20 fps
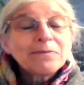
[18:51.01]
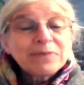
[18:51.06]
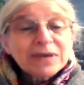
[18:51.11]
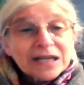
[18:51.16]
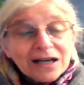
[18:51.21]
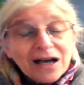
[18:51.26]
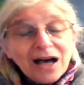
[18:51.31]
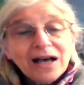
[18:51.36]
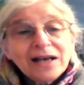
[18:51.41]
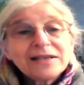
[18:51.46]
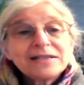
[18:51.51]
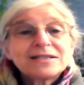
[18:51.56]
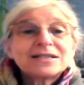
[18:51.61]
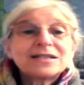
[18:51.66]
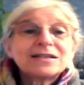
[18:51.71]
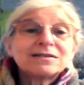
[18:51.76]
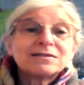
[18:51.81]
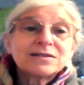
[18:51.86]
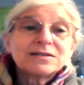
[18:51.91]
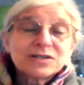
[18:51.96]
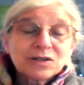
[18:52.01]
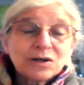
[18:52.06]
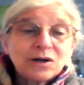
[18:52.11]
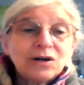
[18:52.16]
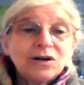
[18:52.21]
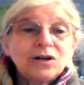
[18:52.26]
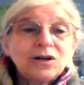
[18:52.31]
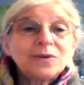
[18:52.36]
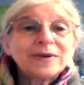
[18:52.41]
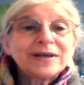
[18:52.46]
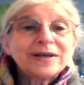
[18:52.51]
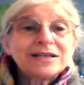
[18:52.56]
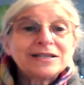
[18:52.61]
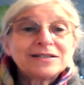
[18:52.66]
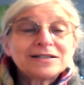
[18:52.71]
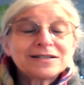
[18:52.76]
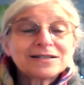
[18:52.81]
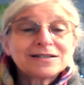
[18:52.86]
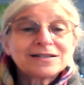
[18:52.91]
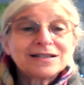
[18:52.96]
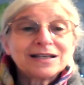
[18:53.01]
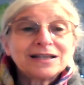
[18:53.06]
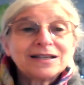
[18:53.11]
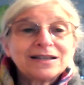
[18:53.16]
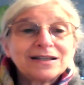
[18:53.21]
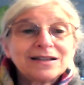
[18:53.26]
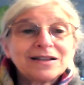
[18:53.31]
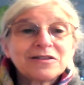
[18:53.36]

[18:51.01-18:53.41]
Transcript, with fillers: because there is always the